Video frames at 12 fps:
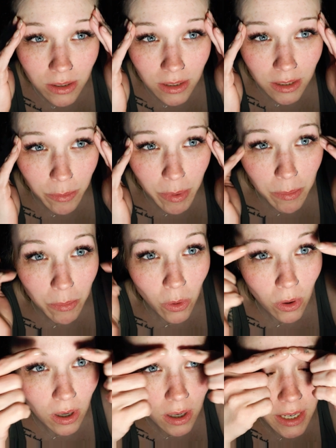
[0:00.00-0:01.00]
little bit
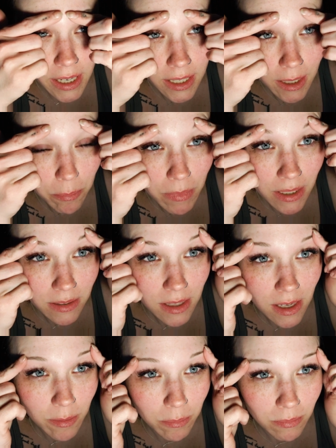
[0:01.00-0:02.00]
more, and it makes
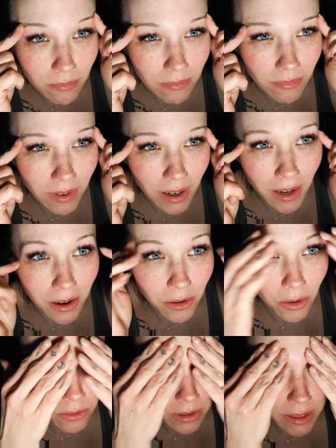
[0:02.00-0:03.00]
them, I don't
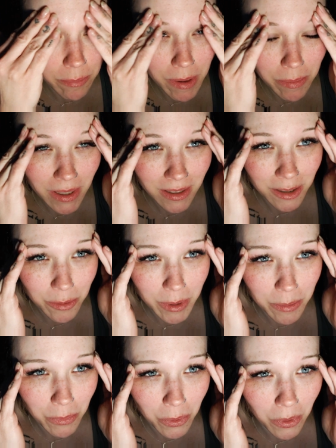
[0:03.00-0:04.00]
know, like maybe a little
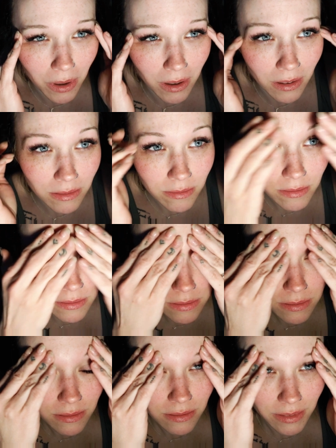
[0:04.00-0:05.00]
bit more
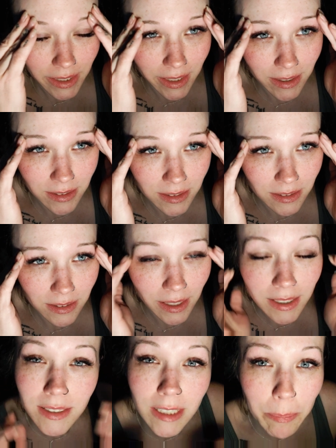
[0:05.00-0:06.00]
like
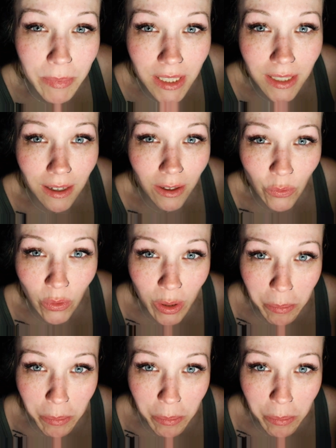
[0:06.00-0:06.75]
accepting of the